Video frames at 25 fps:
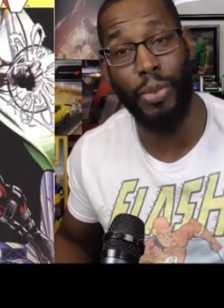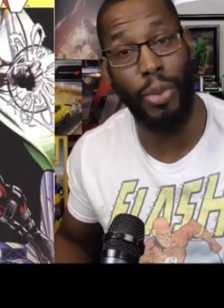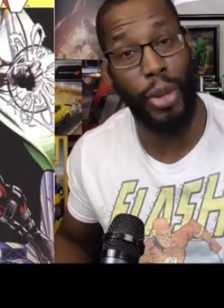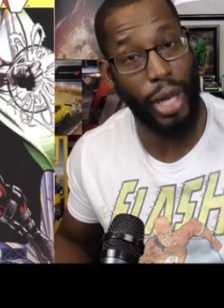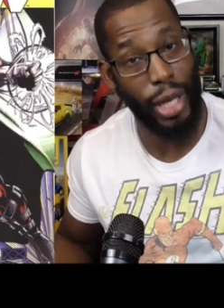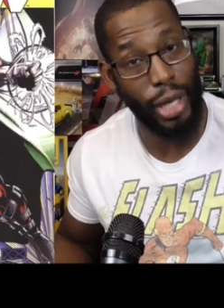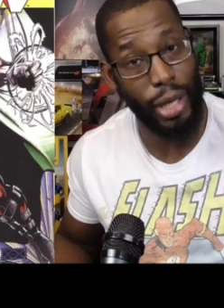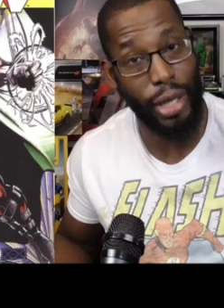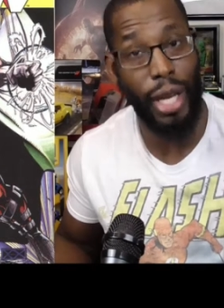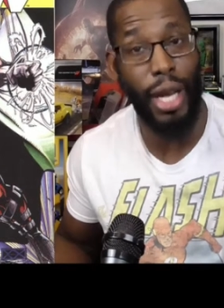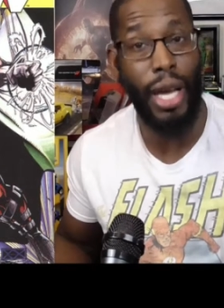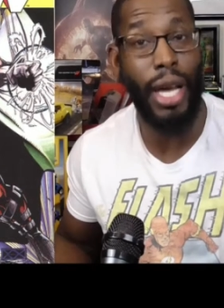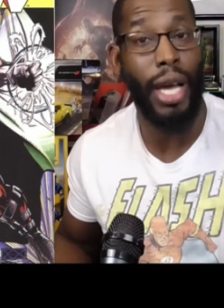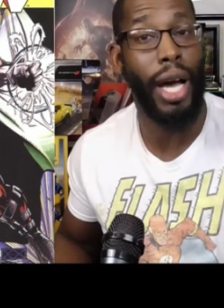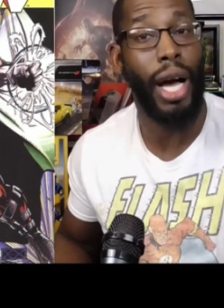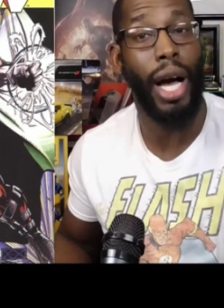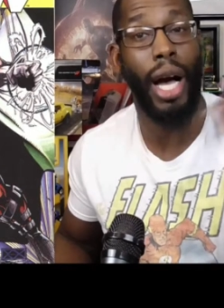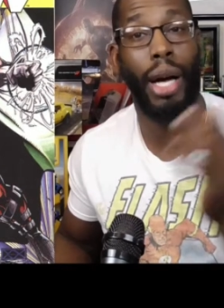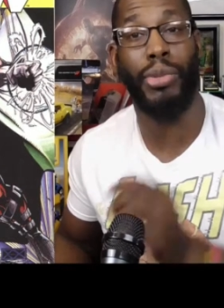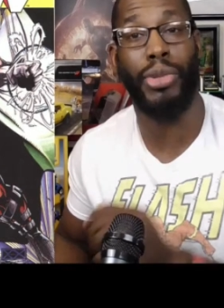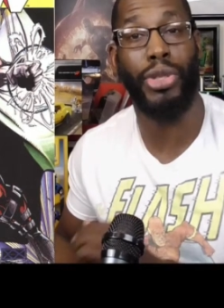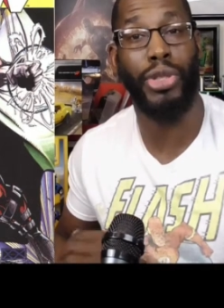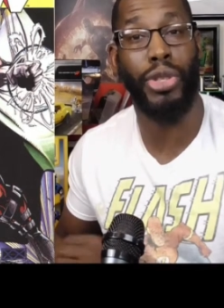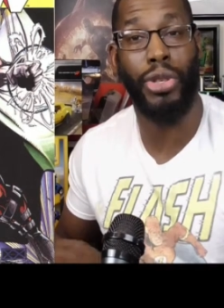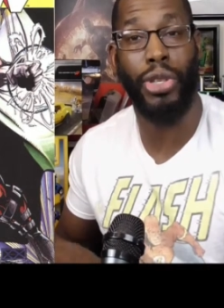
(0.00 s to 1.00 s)
but
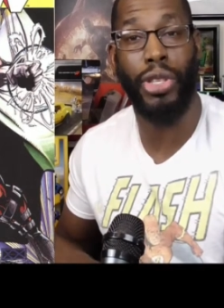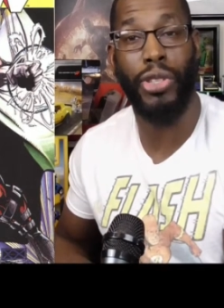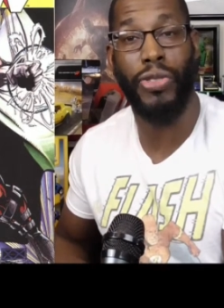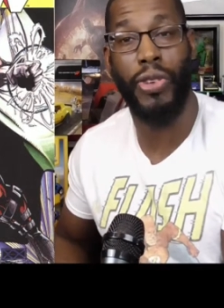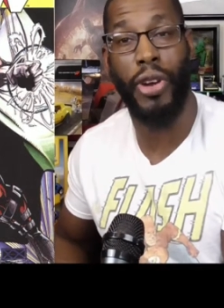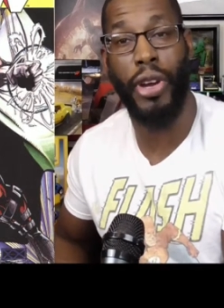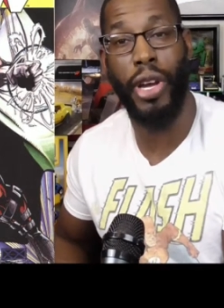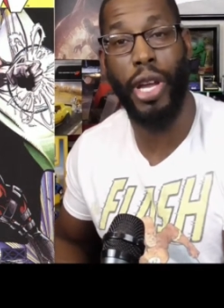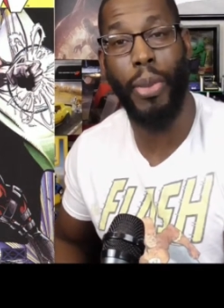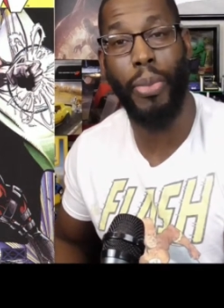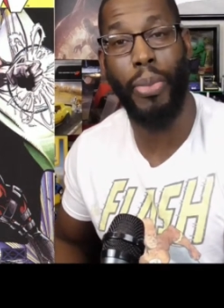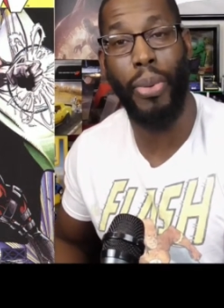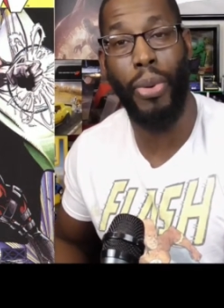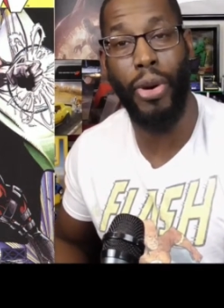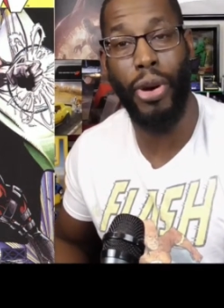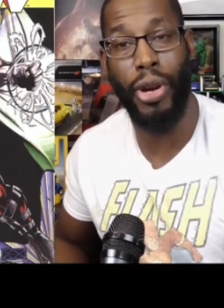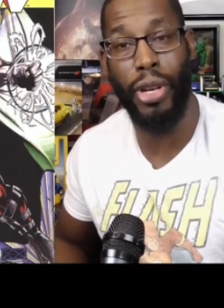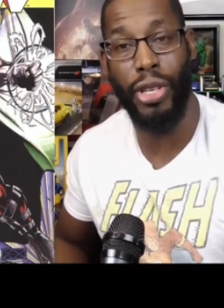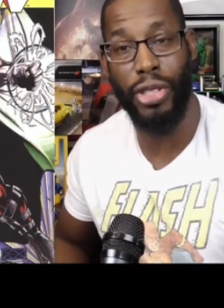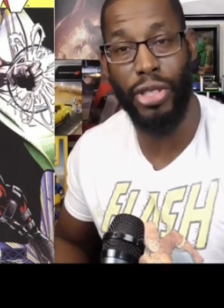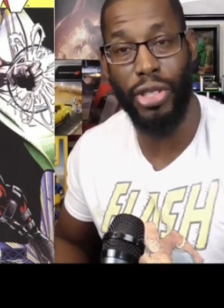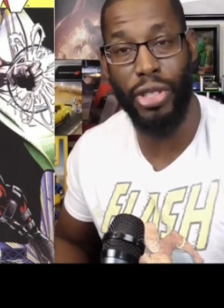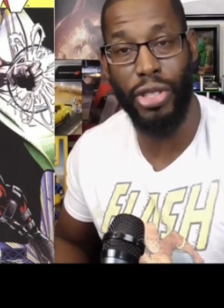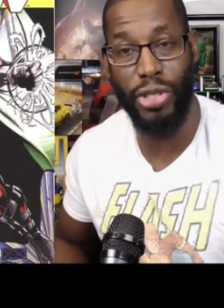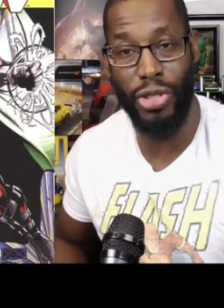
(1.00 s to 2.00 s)
I'm sure it's very
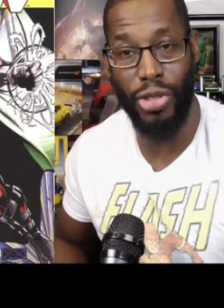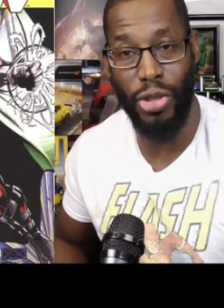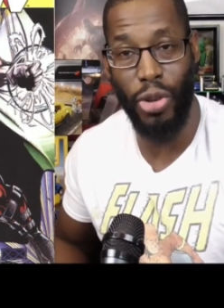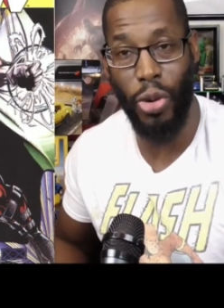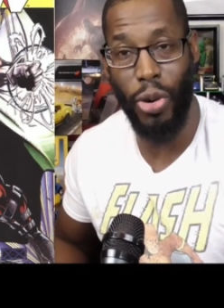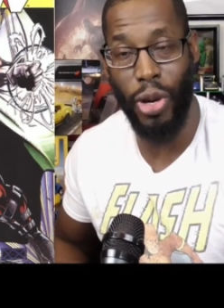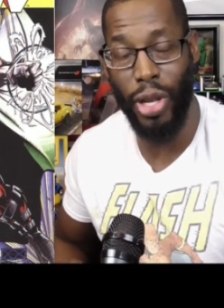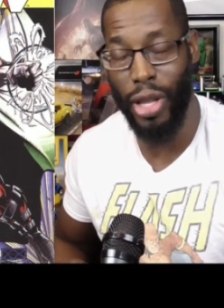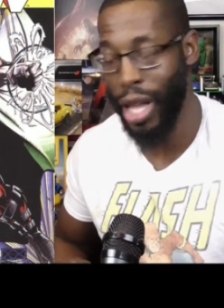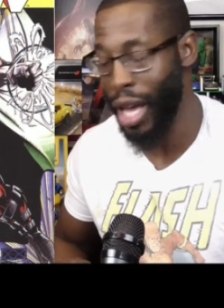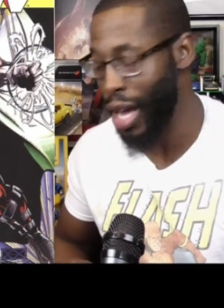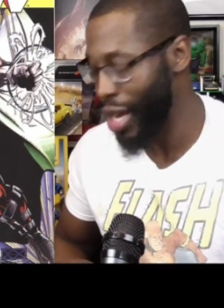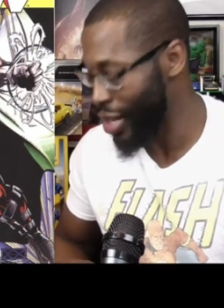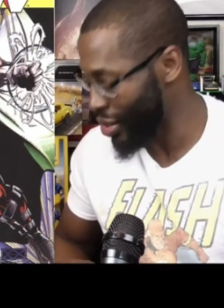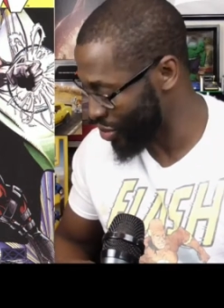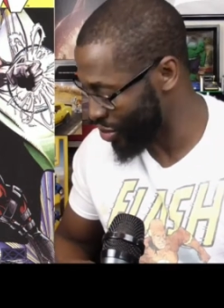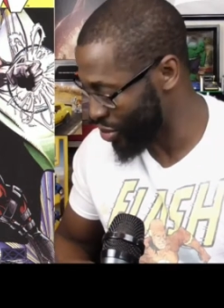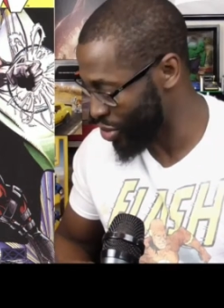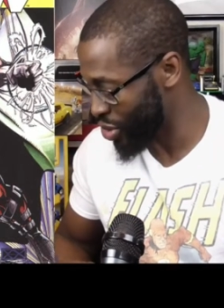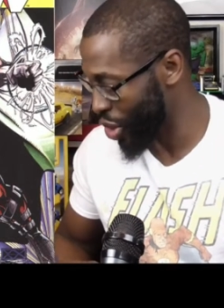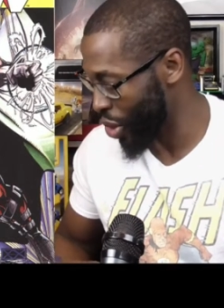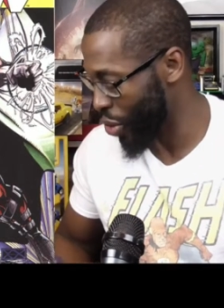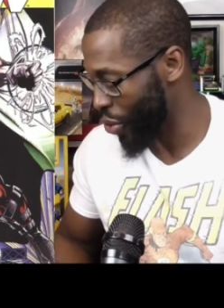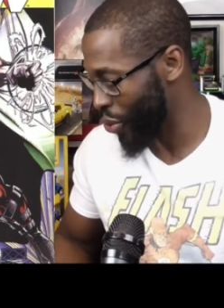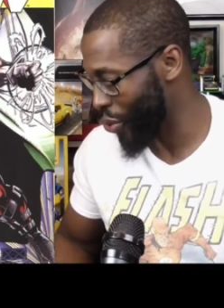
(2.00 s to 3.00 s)
important to the storyline.
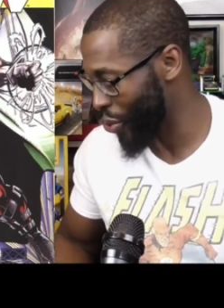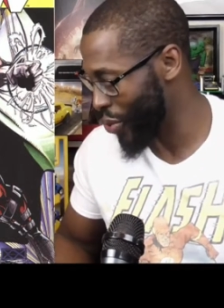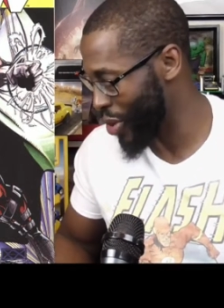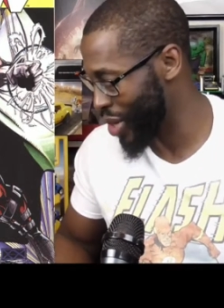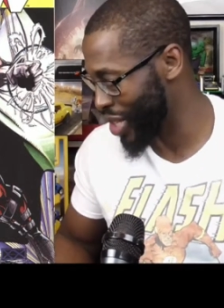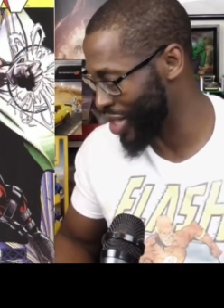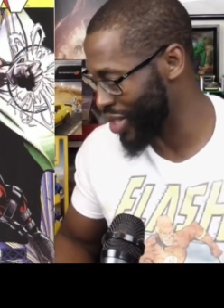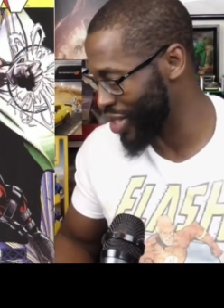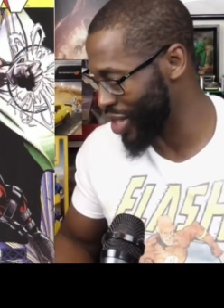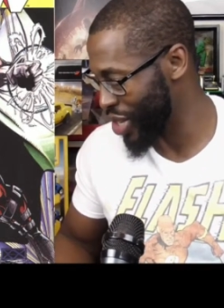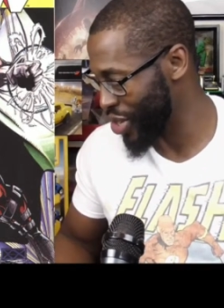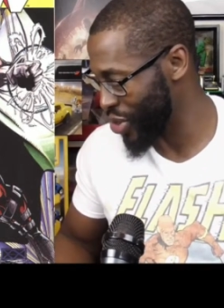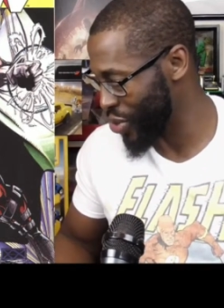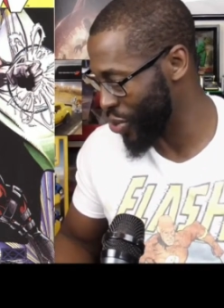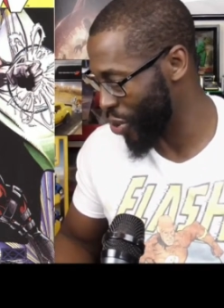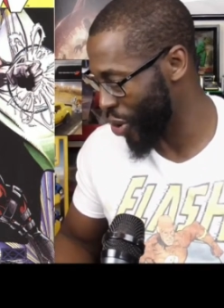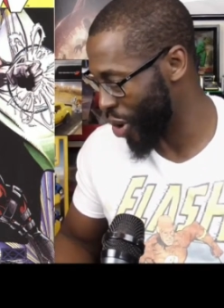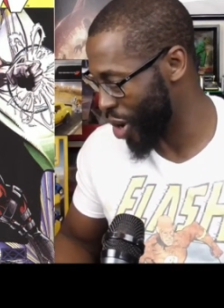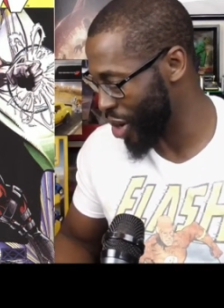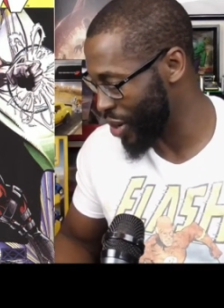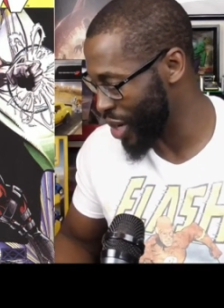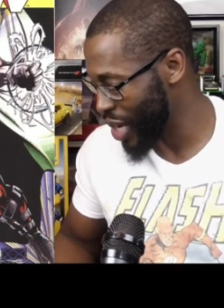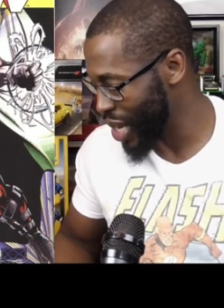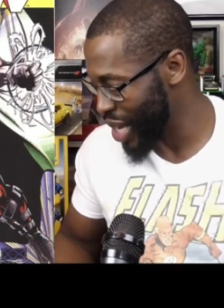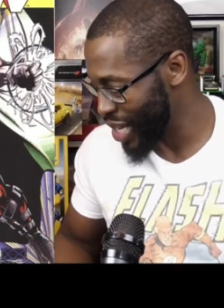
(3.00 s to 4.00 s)
So we continue
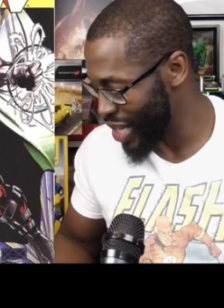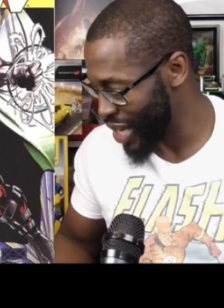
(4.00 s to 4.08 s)
on.